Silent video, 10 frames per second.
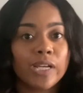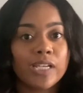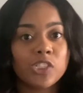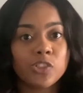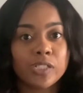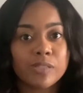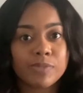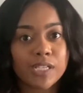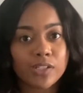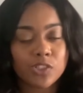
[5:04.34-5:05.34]
extreme
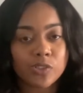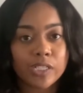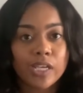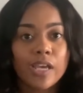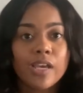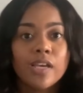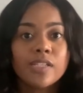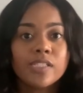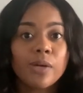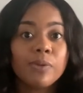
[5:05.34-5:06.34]
surgery.
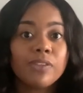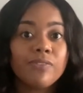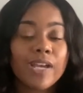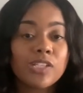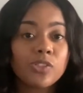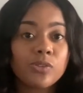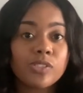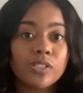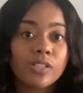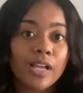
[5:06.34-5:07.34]
So with the vaginal
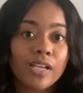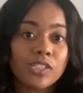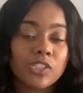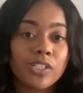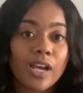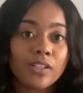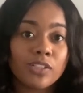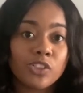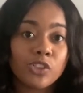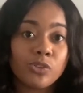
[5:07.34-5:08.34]
cerclage, the
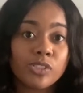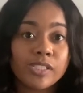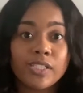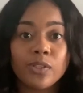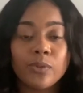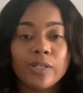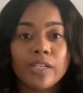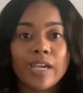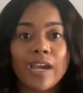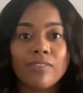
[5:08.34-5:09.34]
doctors usually do
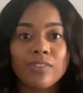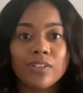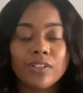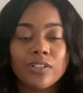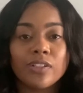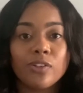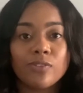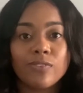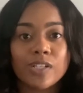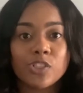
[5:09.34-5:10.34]
it after your
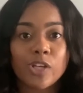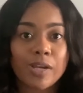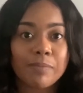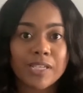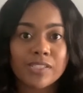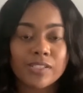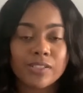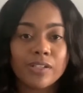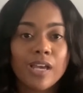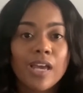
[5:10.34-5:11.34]
first
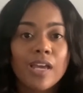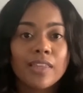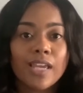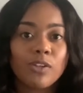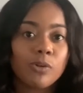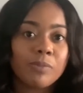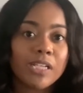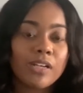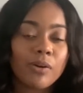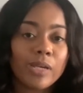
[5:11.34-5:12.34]
trimester. They normally
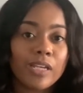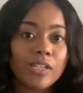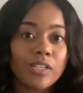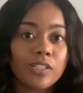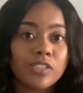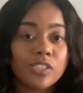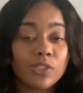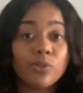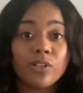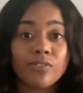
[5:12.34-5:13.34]
go
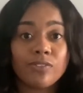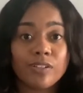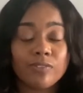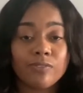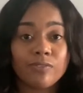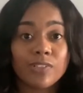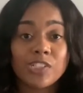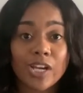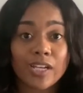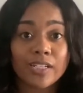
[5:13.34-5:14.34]
into your
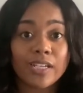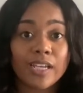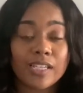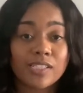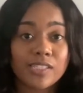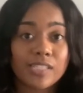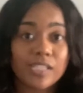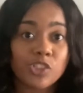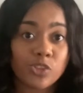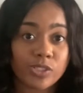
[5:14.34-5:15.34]
vagina and
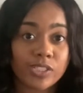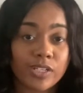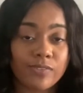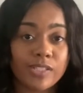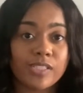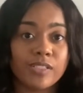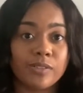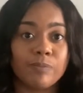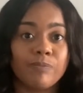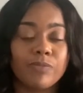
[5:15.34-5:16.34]
stitch your cervix up.